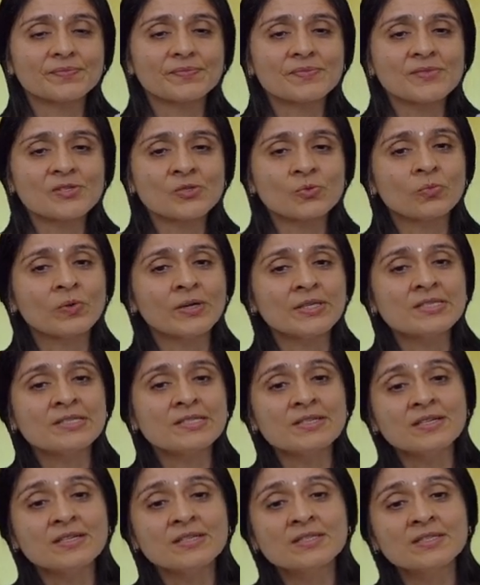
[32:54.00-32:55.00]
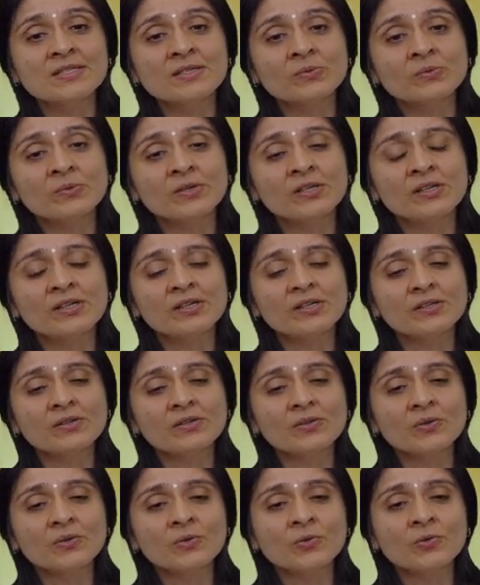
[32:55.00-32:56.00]
So one sees the world
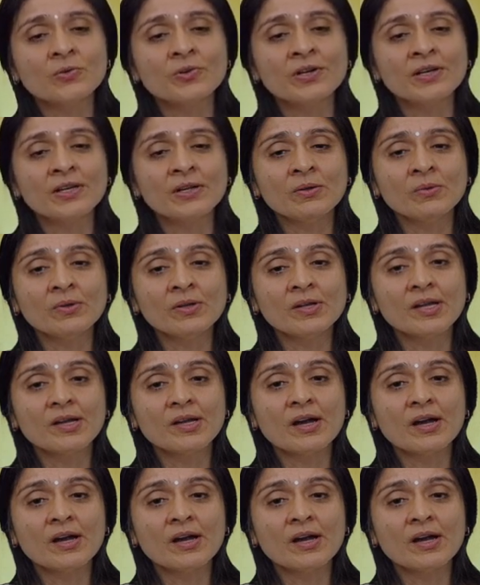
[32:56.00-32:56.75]
only